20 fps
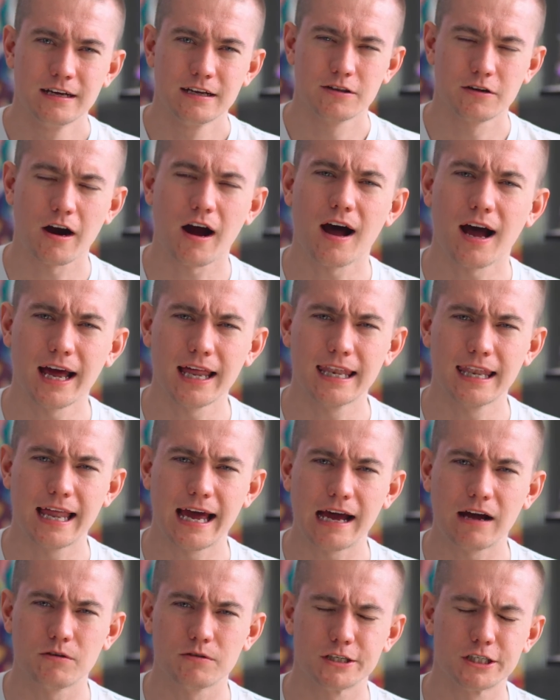They're hot and
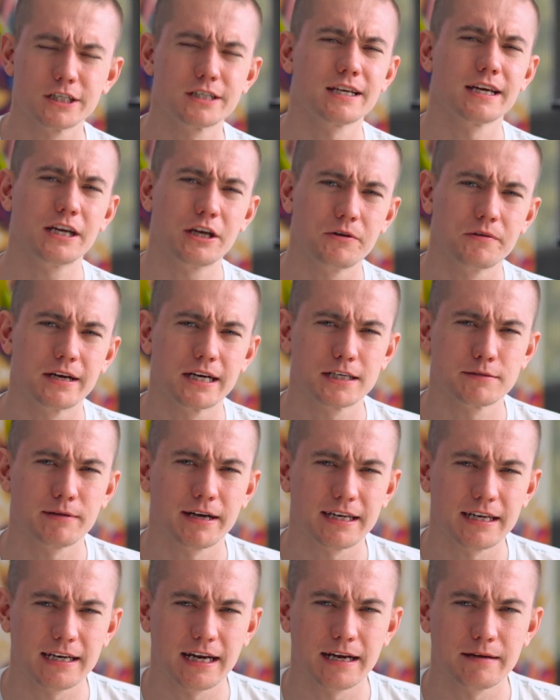loud, just like you would
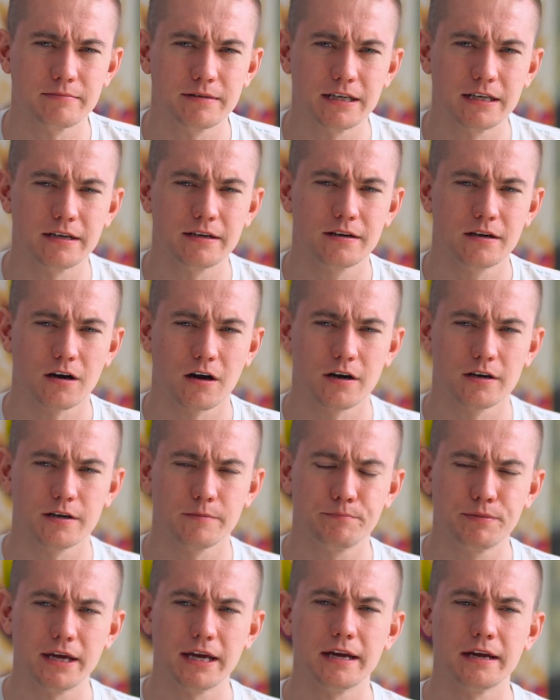expect an AMD card to
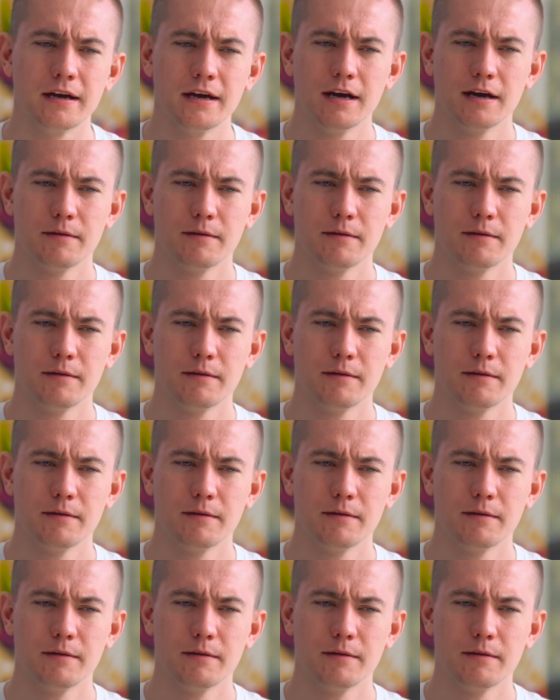be,